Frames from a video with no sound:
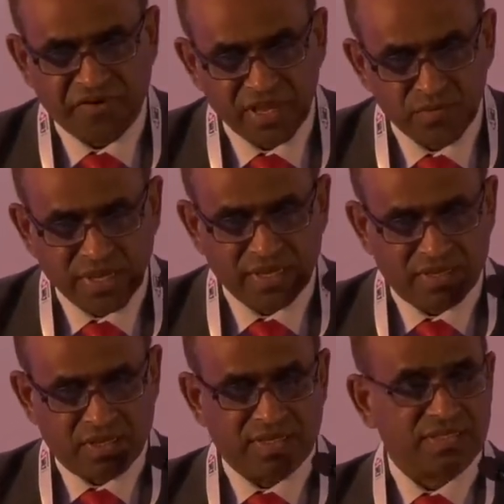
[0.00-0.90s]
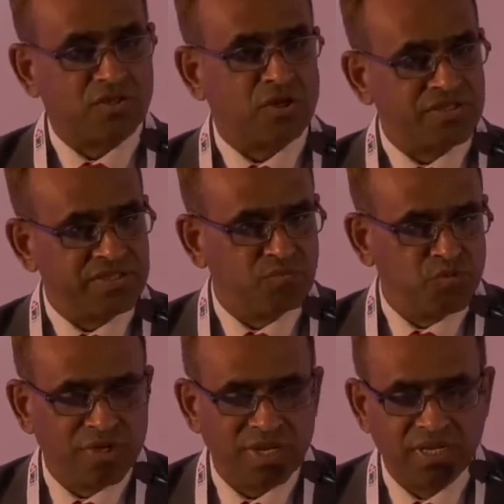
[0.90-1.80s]
framing this
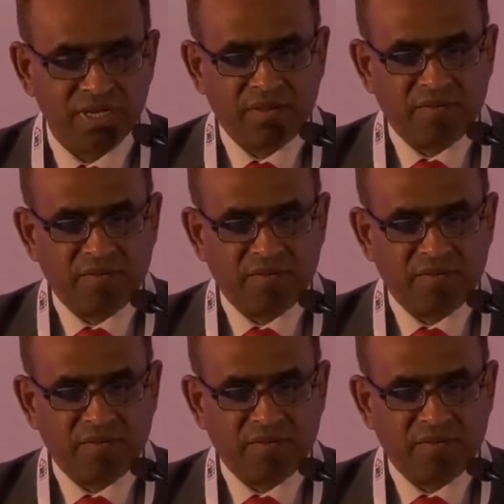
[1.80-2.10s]
conceptual